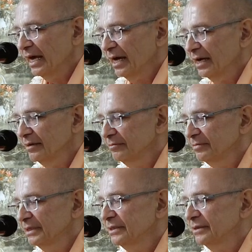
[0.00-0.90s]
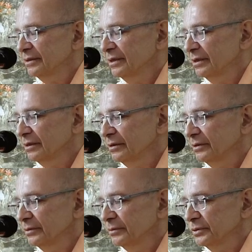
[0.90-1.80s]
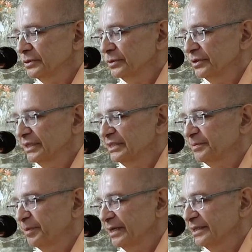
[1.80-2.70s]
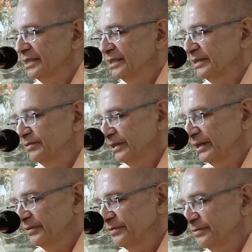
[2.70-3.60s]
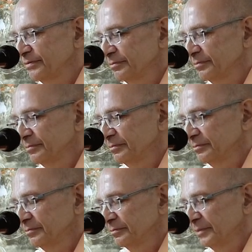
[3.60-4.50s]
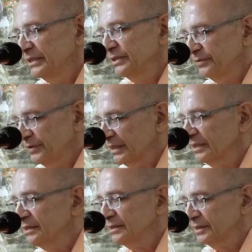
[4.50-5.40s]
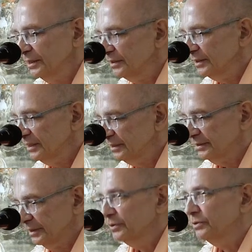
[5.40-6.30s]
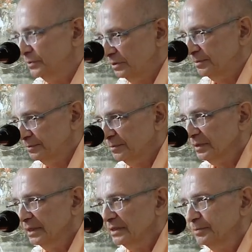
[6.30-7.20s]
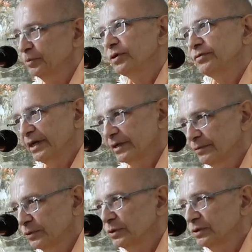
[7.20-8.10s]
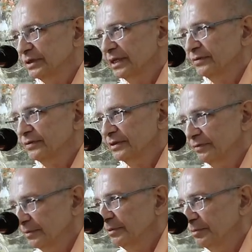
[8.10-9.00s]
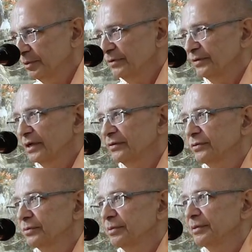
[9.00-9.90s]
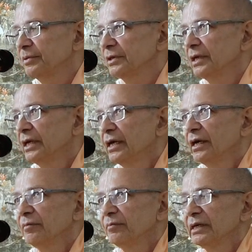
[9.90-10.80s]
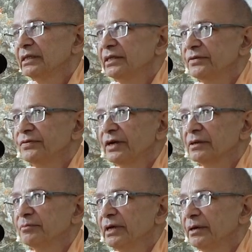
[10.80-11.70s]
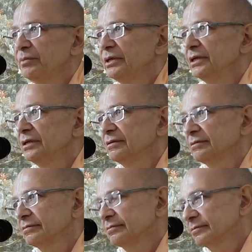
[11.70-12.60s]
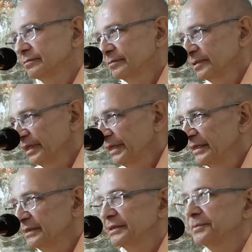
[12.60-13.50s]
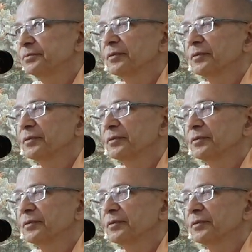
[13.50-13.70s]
uh, but uh, you shouldn't expect that it will have much effect. It's still, it's still good. It's purifying for yourself. It will be purifying for people, but the effect may be less.